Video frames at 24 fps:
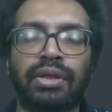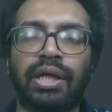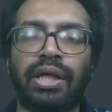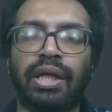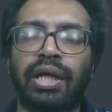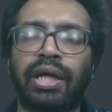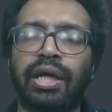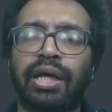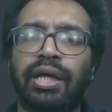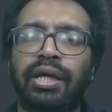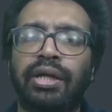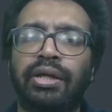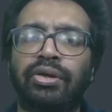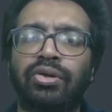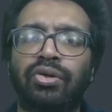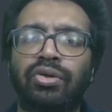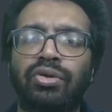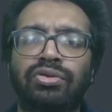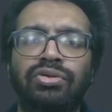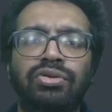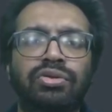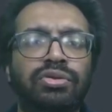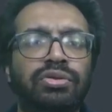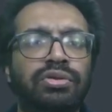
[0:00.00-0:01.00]
and you
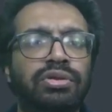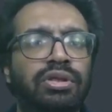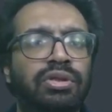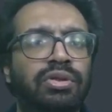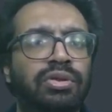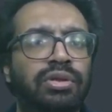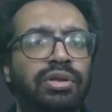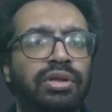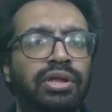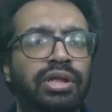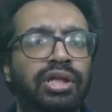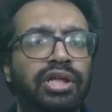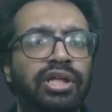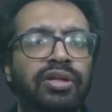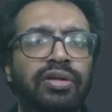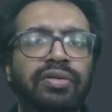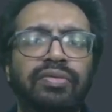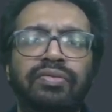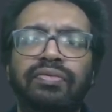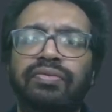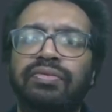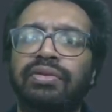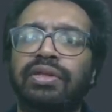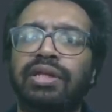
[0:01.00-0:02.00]
also should give
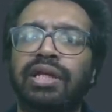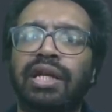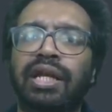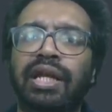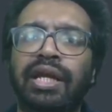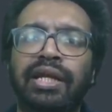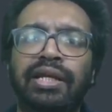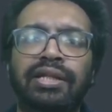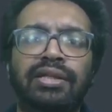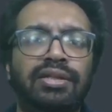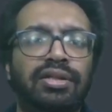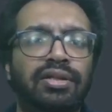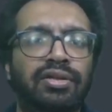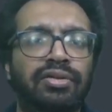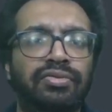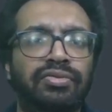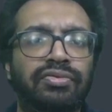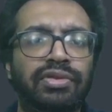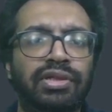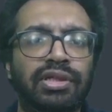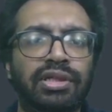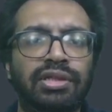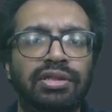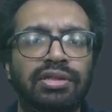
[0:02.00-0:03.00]
the length of
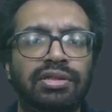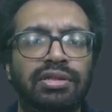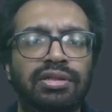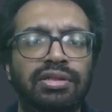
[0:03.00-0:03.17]
the